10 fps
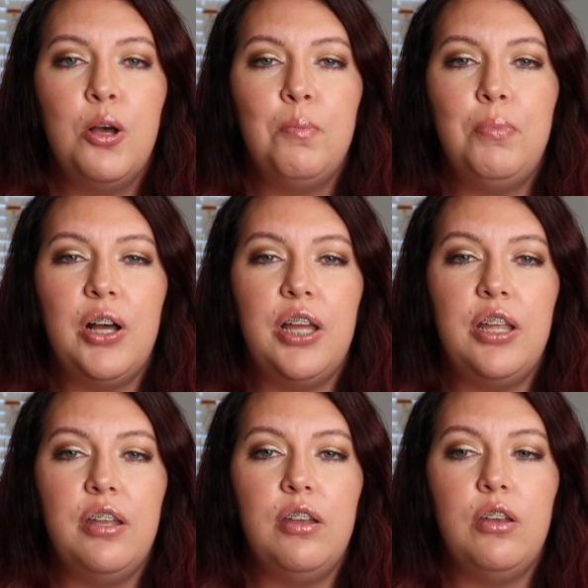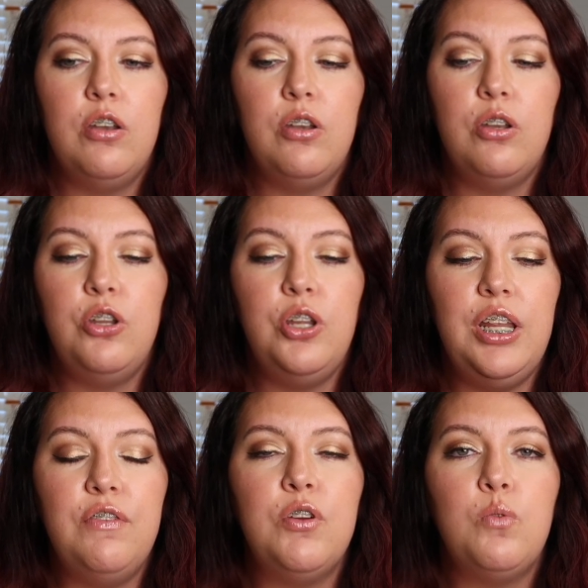But
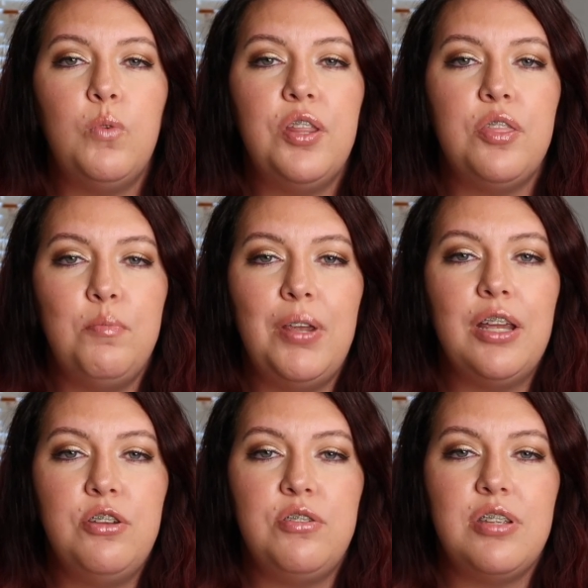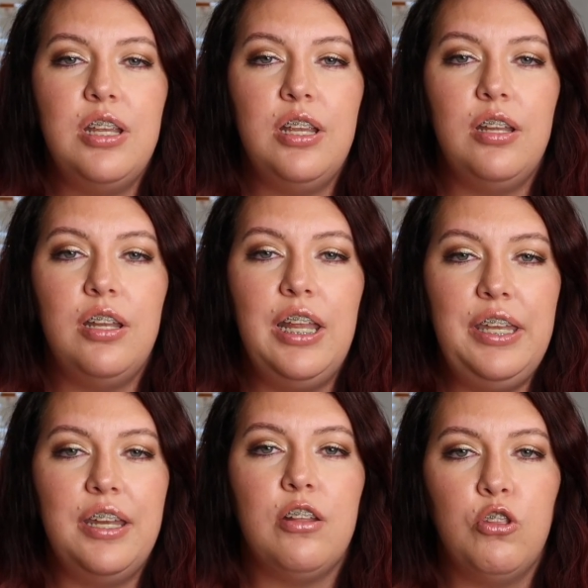even with the bands, it
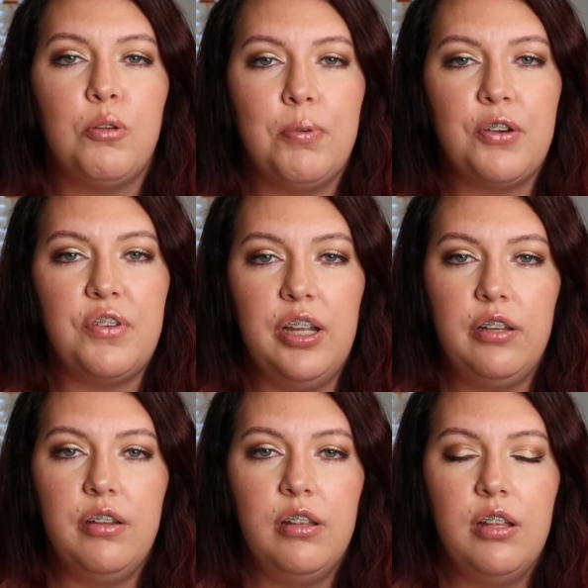didn't look perfect.